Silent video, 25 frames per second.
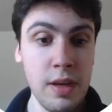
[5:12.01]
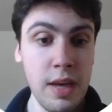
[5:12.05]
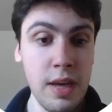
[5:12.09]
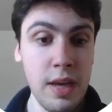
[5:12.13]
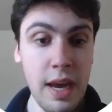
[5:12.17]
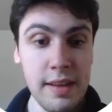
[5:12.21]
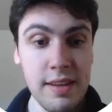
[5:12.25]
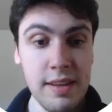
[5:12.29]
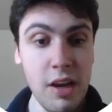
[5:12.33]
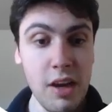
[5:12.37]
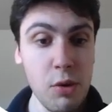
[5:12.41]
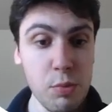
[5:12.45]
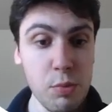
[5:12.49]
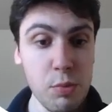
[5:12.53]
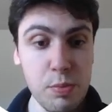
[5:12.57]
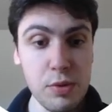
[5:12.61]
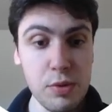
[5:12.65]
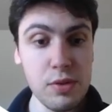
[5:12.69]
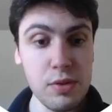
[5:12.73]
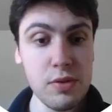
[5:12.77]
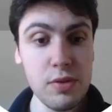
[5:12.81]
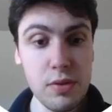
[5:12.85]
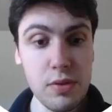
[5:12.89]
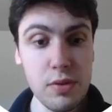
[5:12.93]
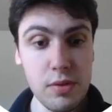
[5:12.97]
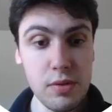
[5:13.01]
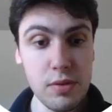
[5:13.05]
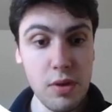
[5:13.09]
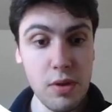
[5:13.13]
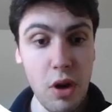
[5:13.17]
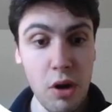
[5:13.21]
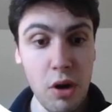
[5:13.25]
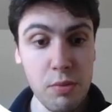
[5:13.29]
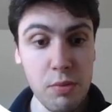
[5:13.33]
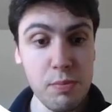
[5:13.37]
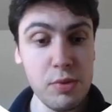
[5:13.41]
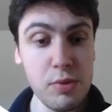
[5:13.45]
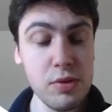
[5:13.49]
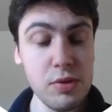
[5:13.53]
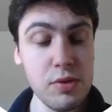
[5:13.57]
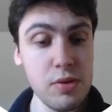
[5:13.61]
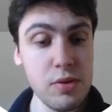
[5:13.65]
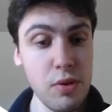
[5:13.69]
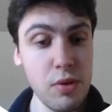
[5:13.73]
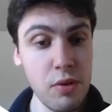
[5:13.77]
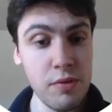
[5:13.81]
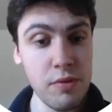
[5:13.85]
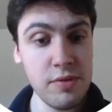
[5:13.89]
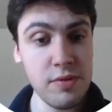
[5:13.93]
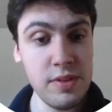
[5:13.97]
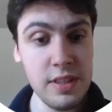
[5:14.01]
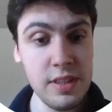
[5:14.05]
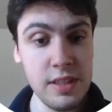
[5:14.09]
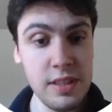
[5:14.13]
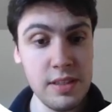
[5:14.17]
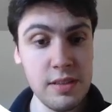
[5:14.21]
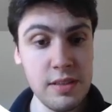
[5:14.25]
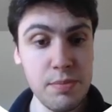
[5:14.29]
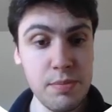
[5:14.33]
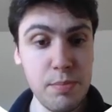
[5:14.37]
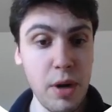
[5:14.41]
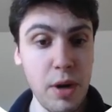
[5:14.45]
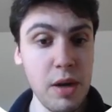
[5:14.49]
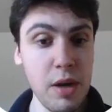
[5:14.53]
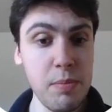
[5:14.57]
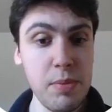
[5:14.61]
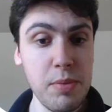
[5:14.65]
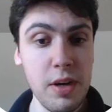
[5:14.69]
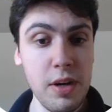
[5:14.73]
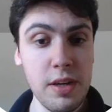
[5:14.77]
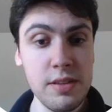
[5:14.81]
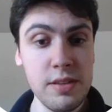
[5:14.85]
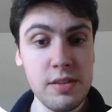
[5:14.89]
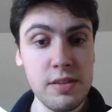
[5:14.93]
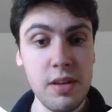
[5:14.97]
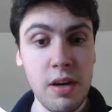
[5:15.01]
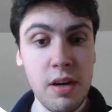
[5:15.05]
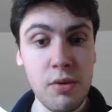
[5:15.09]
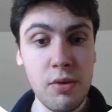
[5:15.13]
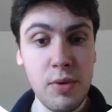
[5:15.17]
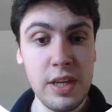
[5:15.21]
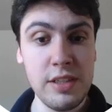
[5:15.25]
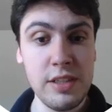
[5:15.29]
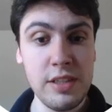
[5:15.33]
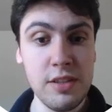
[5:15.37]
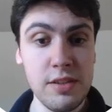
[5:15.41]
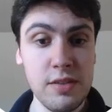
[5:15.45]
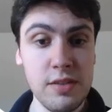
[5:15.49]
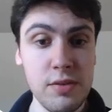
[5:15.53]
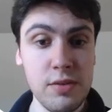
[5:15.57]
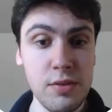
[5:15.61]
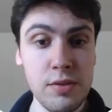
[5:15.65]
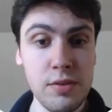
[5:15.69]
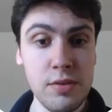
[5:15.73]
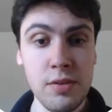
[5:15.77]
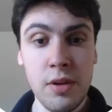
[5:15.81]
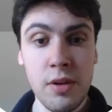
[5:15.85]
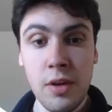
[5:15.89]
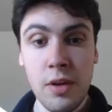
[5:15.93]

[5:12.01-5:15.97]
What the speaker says: And the outputs of these pipelines are registered